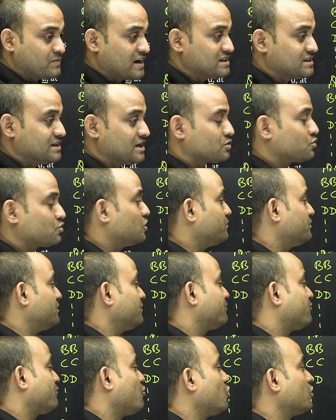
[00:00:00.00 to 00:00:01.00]
there could be
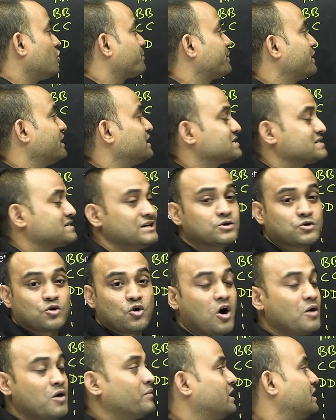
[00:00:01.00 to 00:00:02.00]
4 pairs in
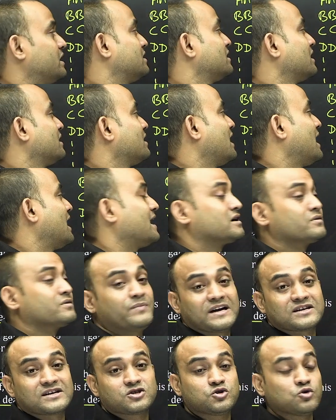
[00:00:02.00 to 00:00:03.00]
common at
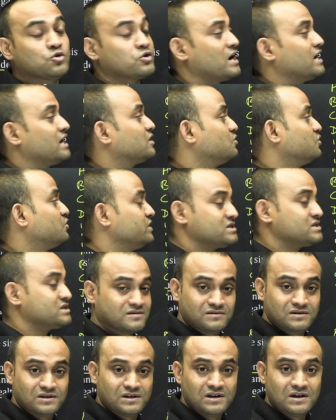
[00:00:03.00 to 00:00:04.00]
max, Dora and Luis.
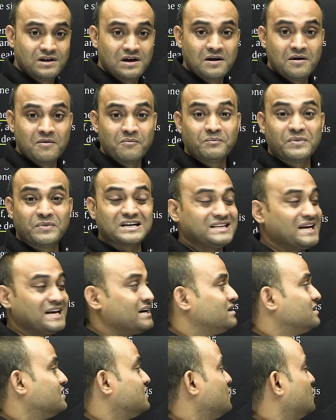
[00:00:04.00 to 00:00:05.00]
But
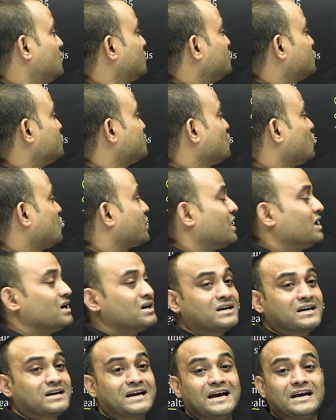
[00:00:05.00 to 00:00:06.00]
then Dora
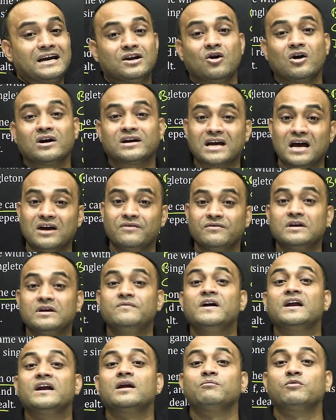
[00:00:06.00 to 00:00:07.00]
cannot have
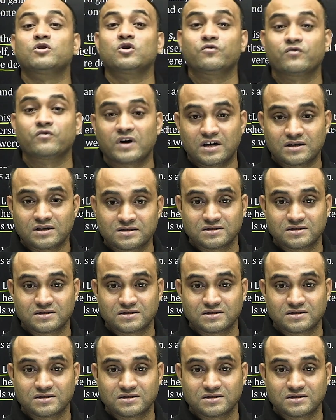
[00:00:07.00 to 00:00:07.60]
even number of cards,